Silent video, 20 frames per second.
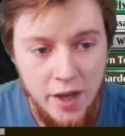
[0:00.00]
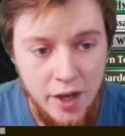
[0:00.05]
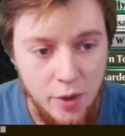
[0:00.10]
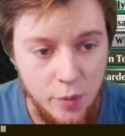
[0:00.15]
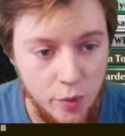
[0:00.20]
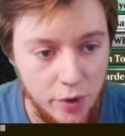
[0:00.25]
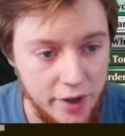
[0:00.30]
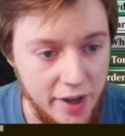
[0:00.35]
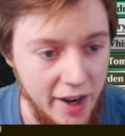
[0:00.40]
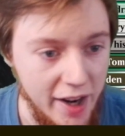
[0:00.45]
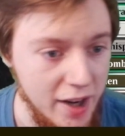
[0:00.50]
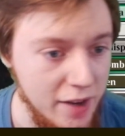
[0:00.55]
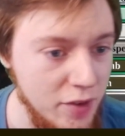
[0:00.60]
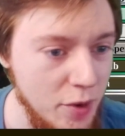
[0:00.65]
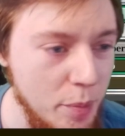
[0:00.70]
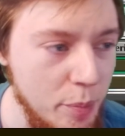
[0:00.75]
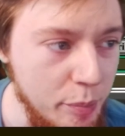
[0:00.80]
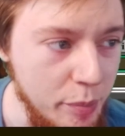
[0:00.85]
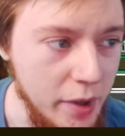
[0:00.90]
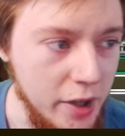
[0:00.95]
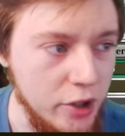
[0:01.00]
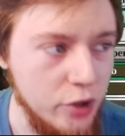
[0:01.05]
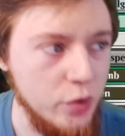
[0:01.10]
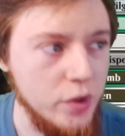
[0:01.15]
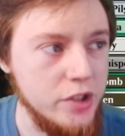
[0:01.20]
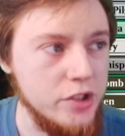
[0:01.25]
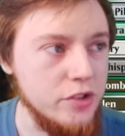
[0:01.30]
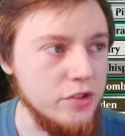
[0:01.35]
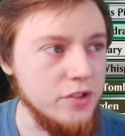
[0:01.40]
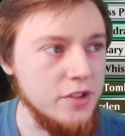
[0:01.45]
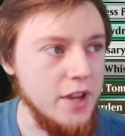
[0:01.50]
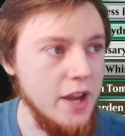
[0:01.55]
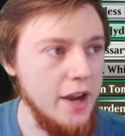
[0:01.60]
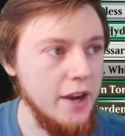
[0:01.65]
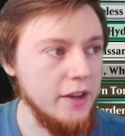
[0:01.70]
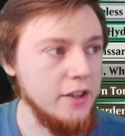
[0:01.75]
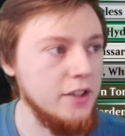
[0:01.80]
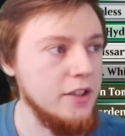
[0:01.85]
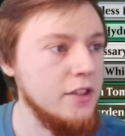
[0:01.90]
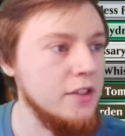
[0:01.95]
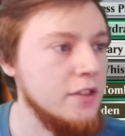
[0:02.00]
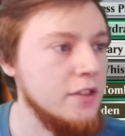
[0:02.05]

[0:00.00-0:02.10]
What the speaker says: We're kind of a big creatures deck.